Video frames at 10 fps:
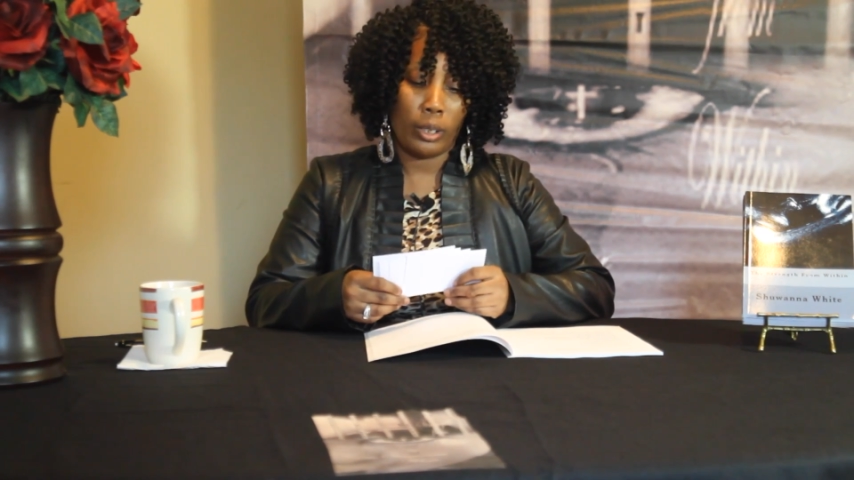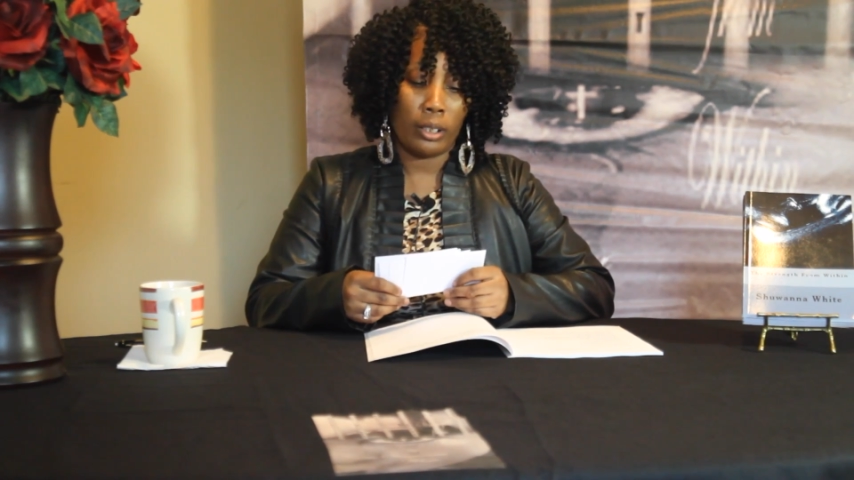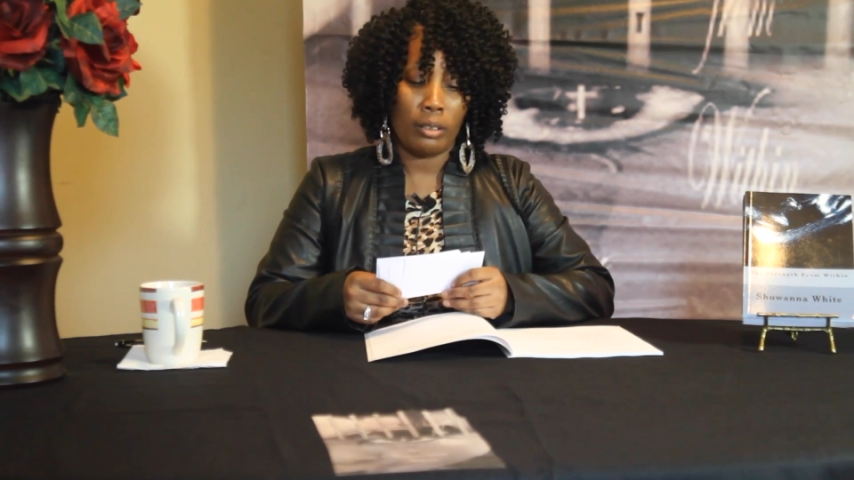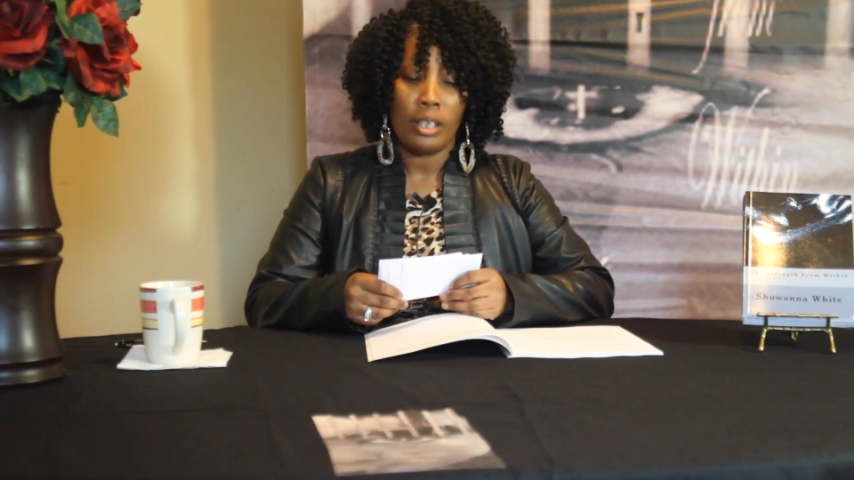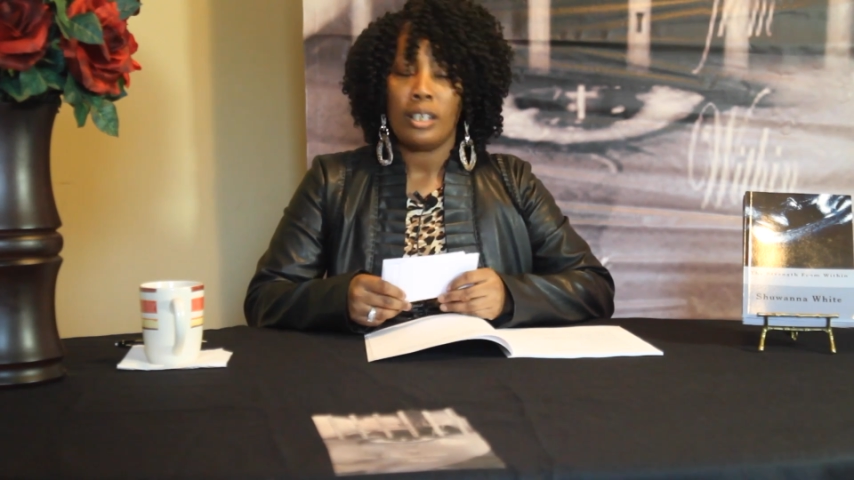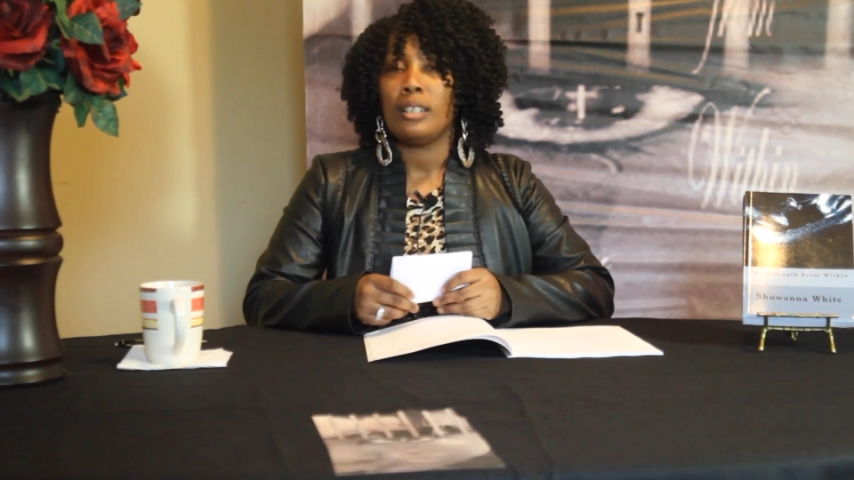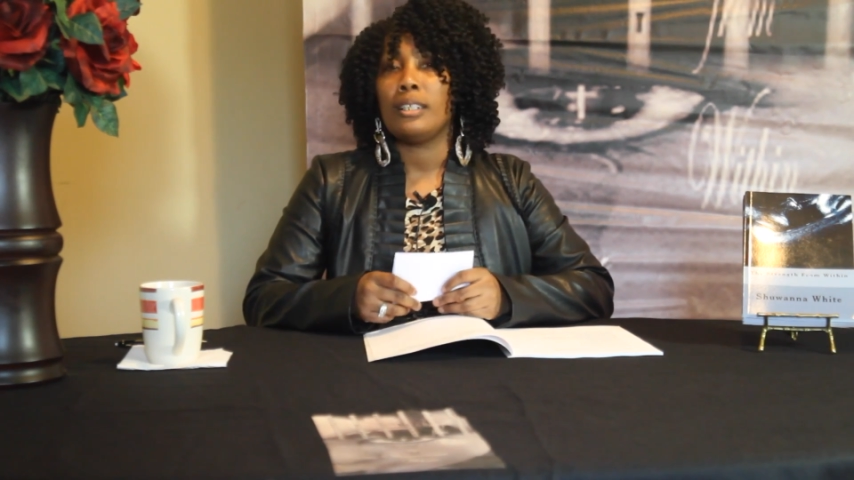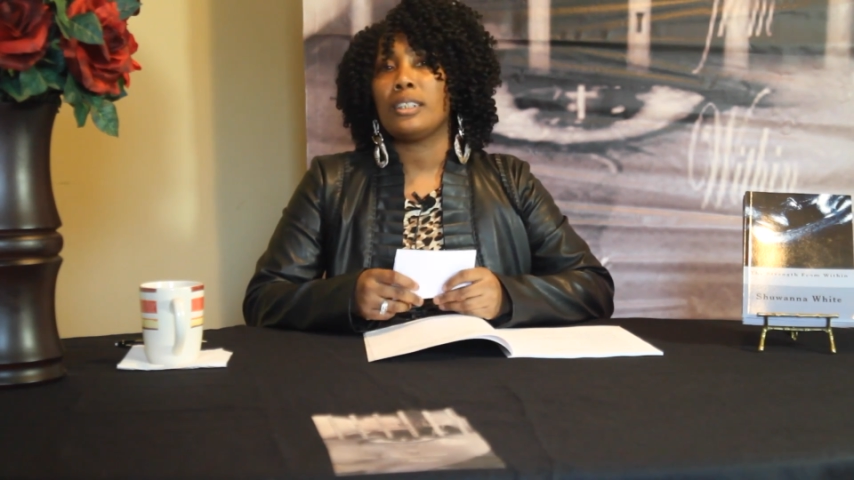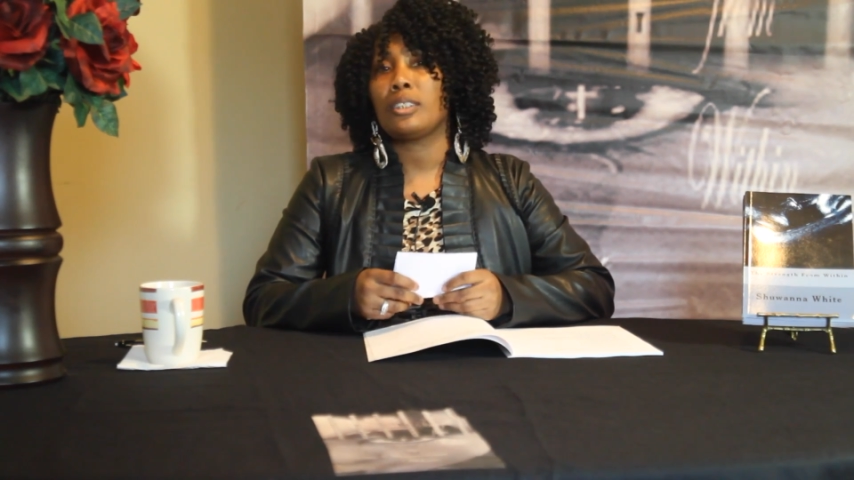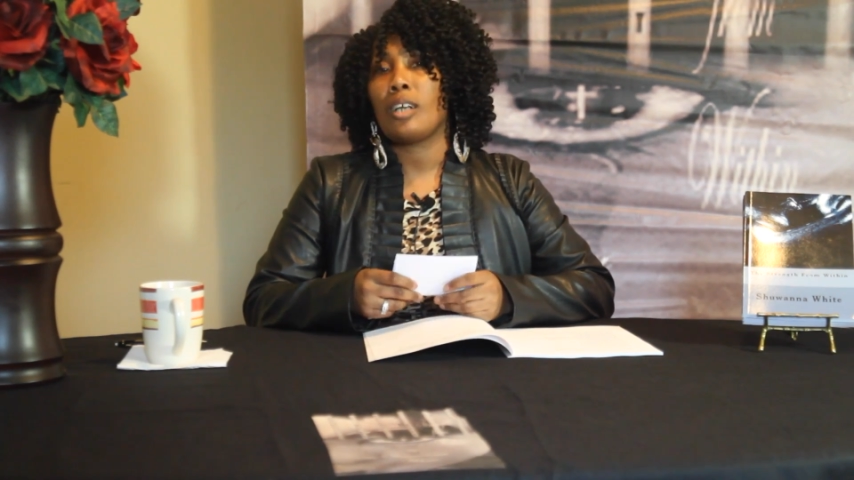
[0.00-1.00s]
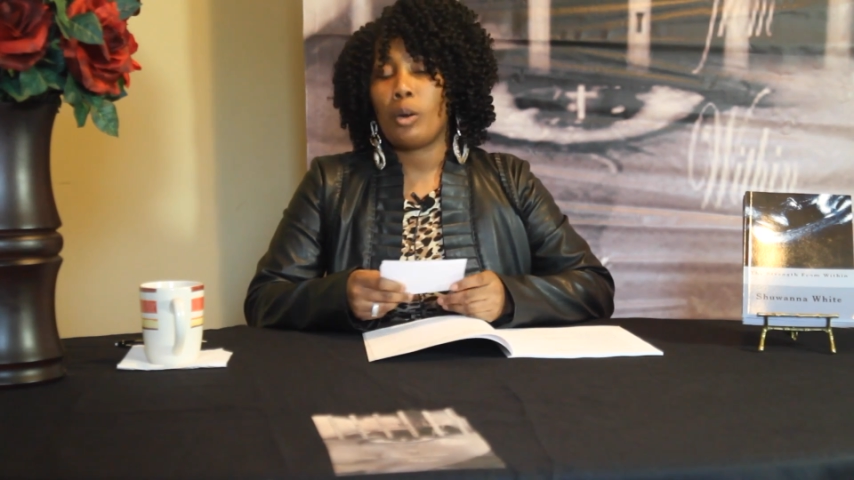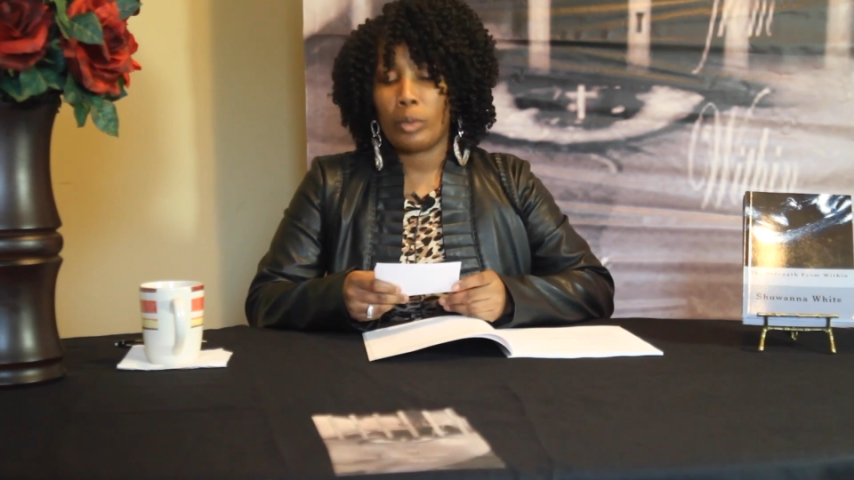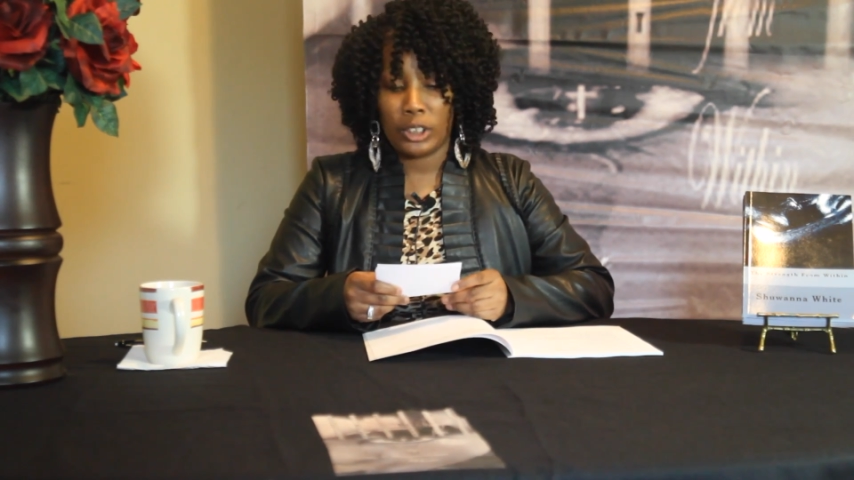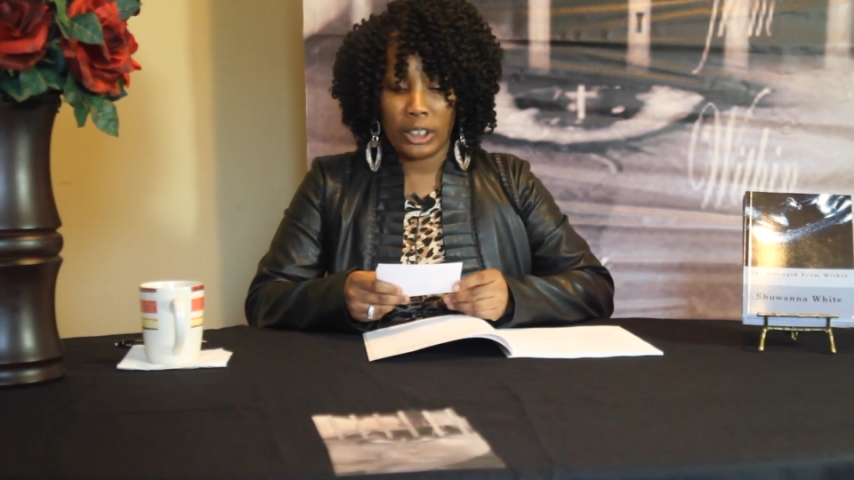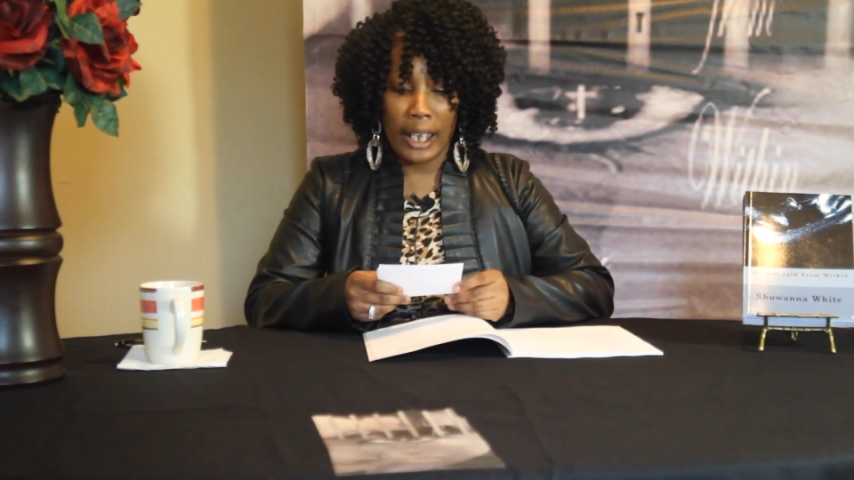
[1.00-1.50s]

Well, let's start with